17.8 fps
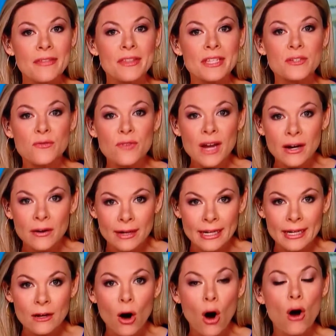This
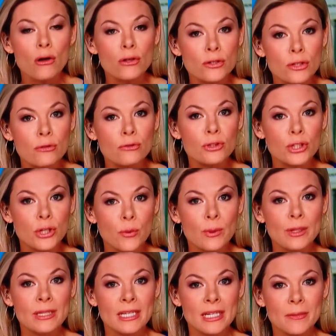variant also
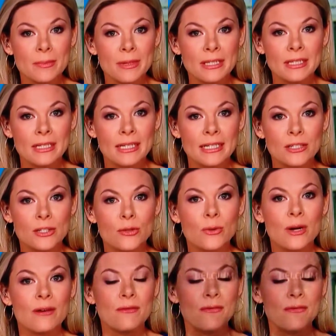showing the ability to